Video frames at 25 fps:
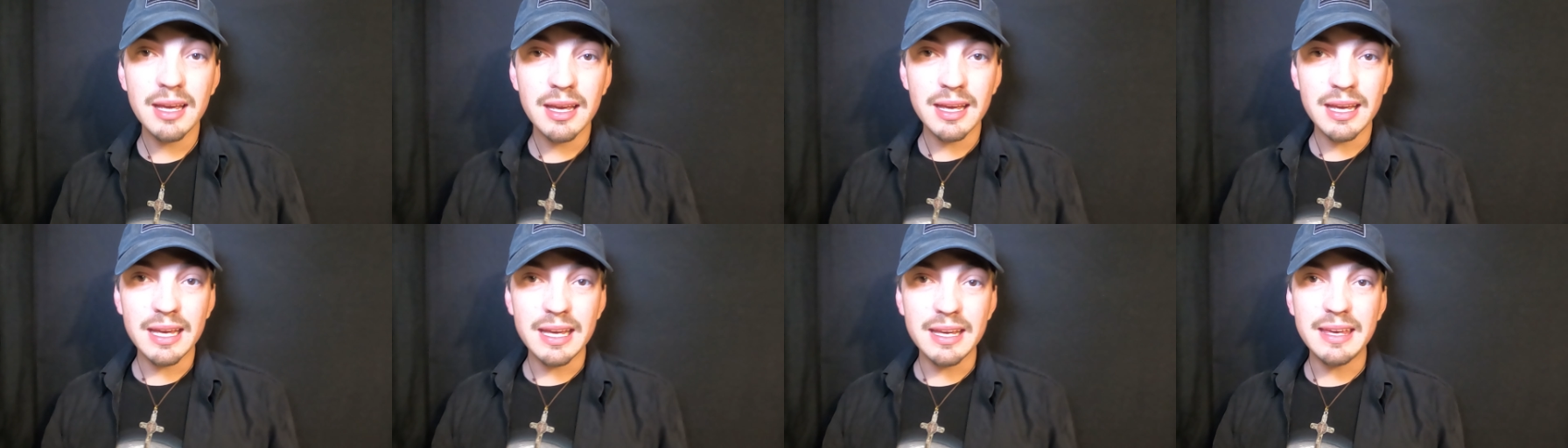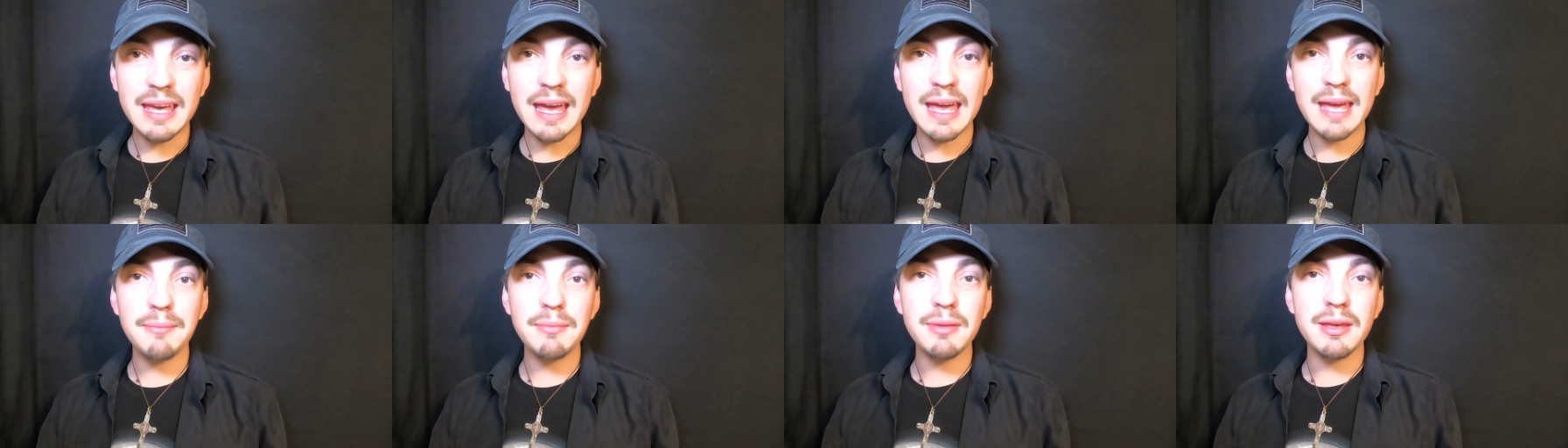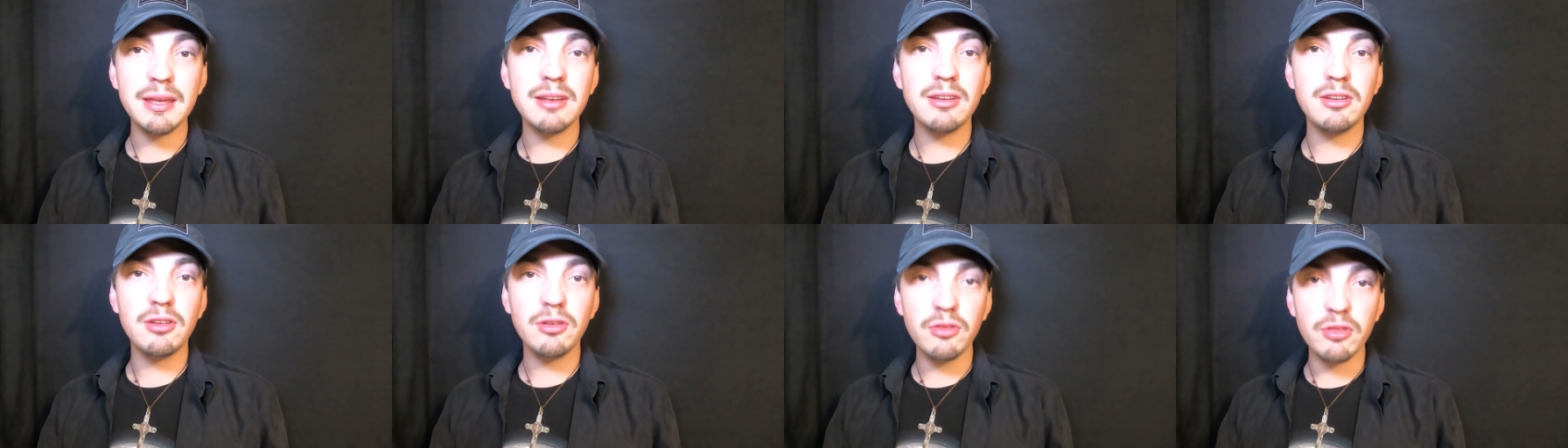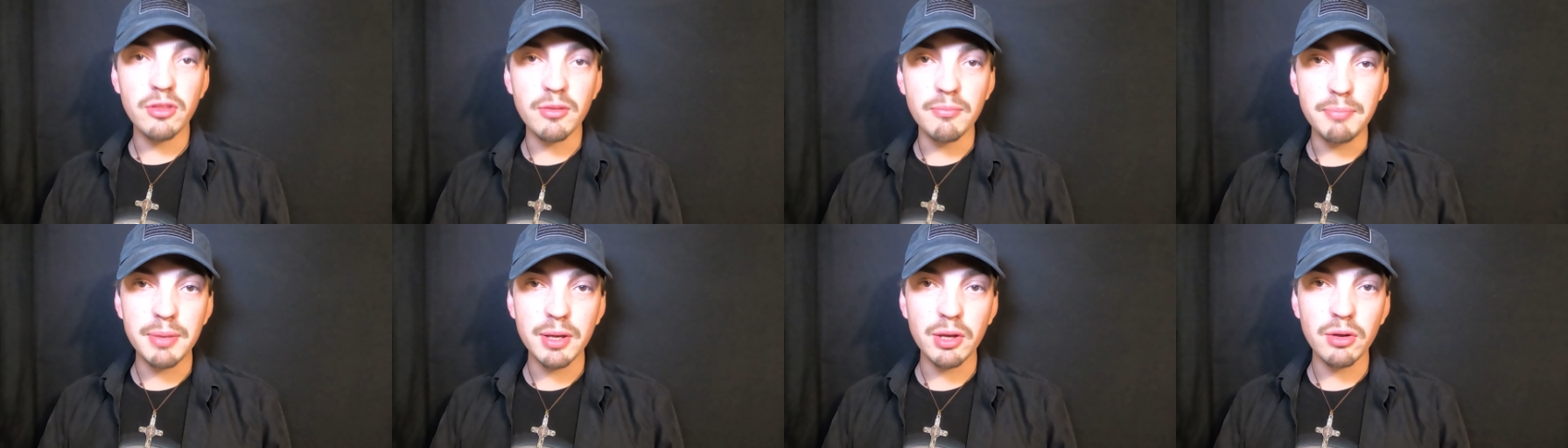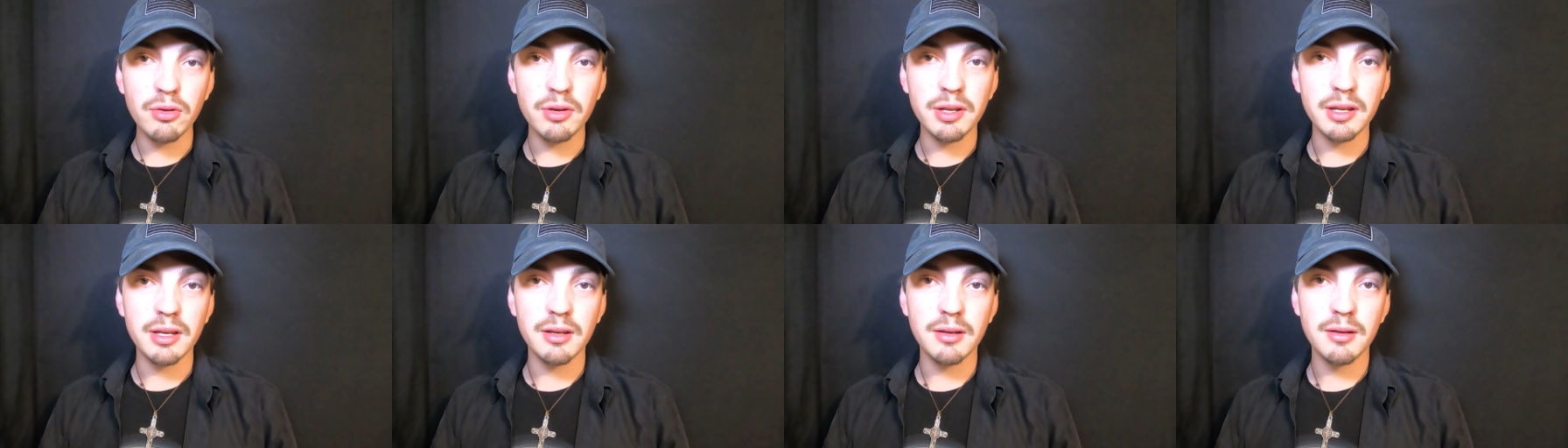He came into the
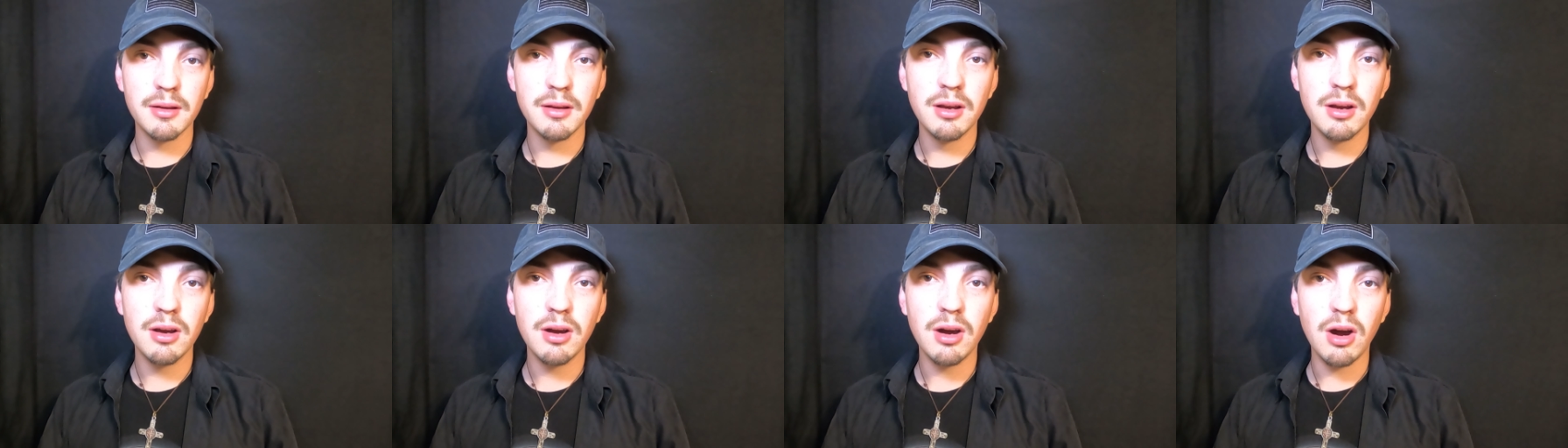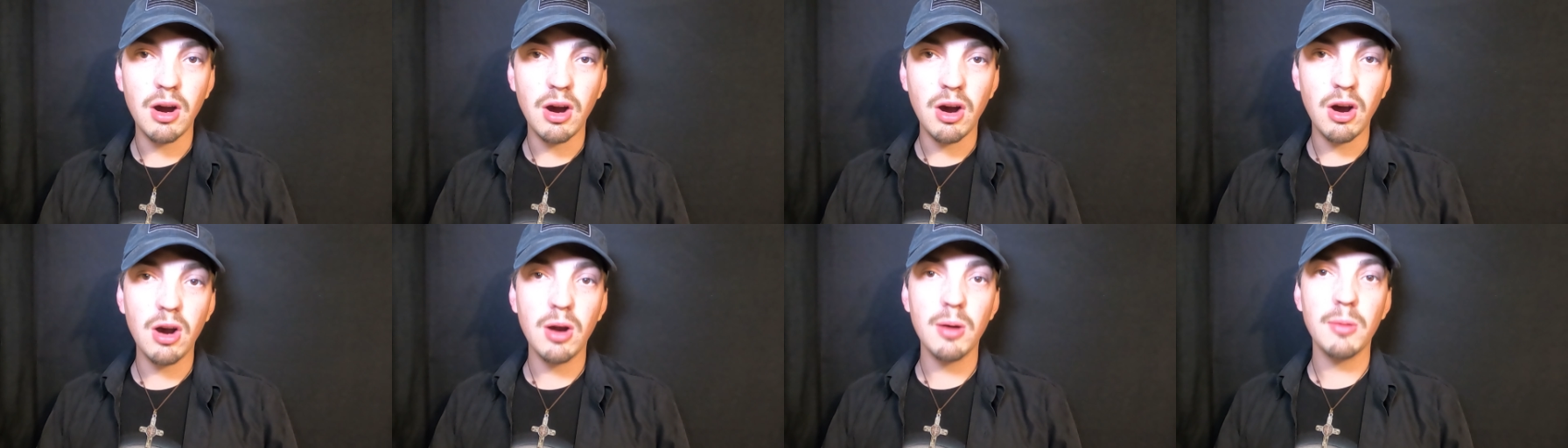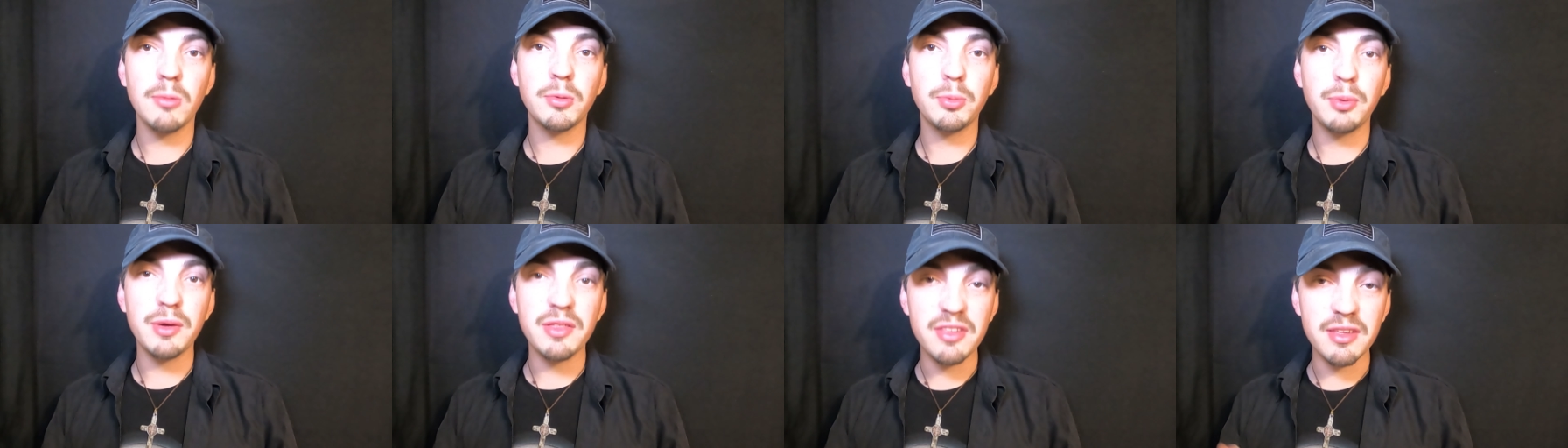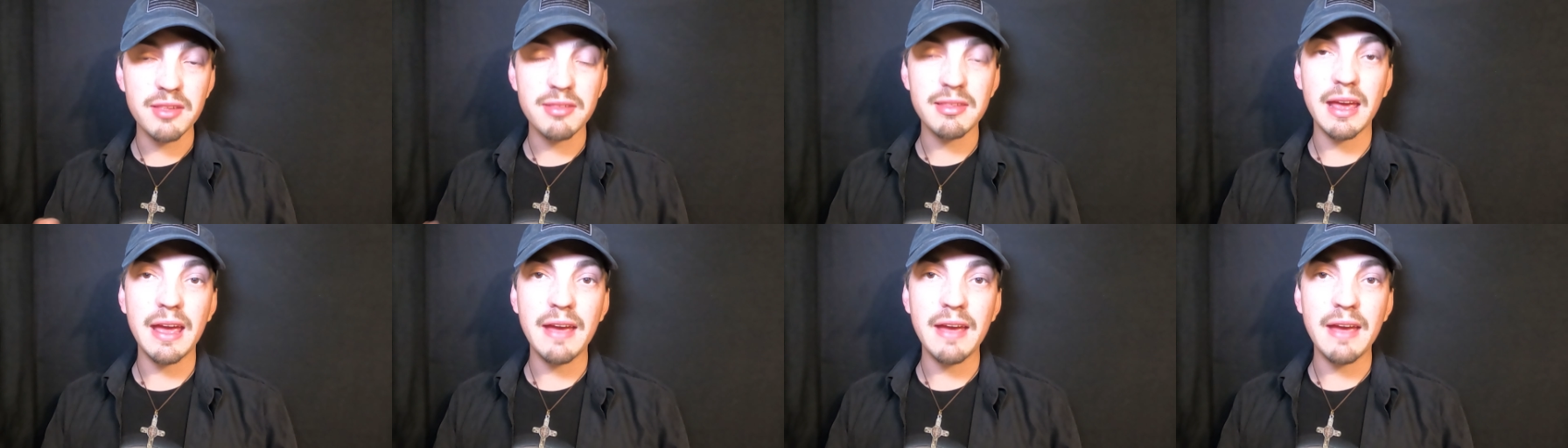building armed with his